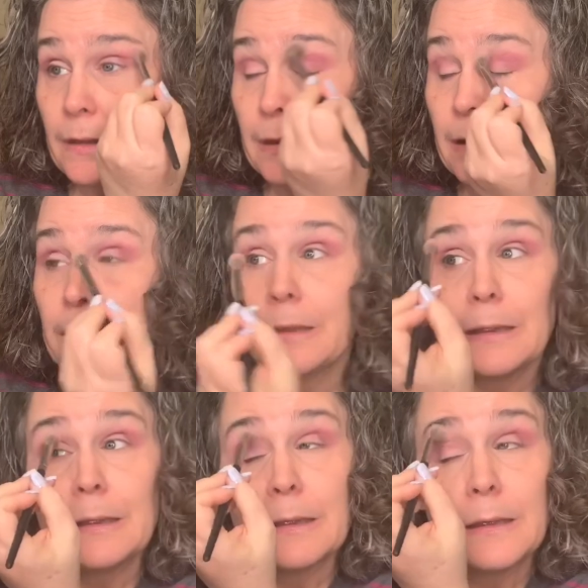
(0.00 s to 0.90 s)

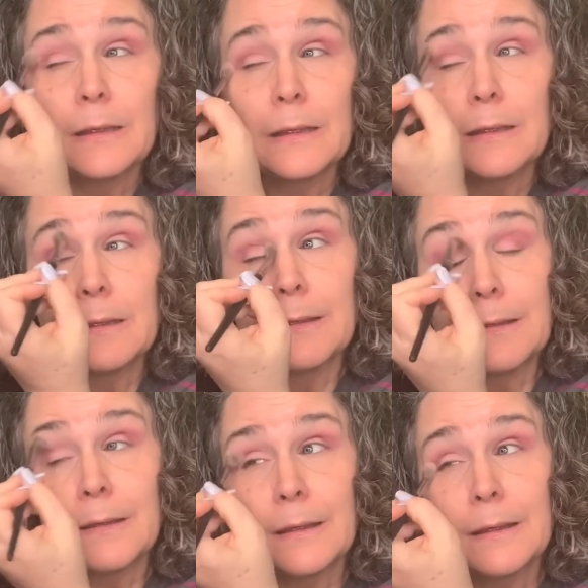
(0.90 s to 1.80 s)

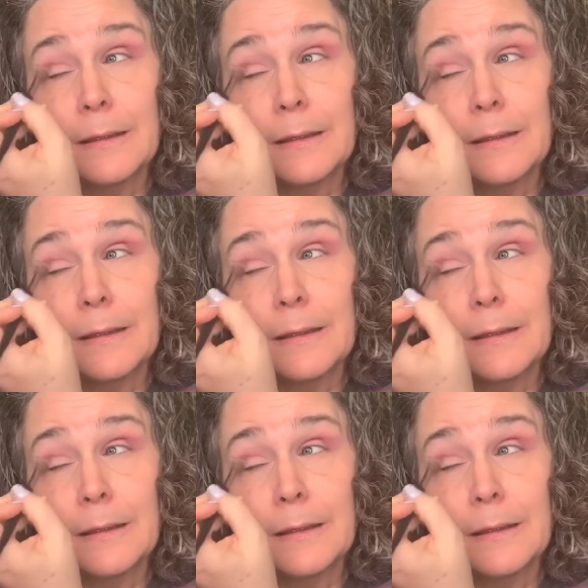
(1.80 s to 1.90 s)
Nothing is said.